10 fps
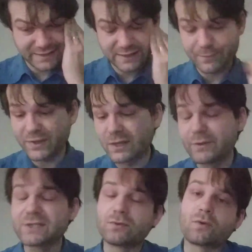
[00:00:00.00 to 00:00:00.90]
something that we
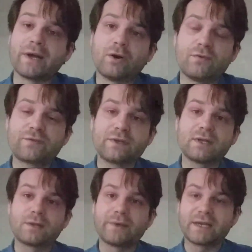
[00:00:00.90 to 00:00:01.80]
saw quite often at
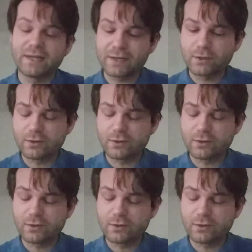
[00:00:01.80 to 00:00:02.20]
the beginning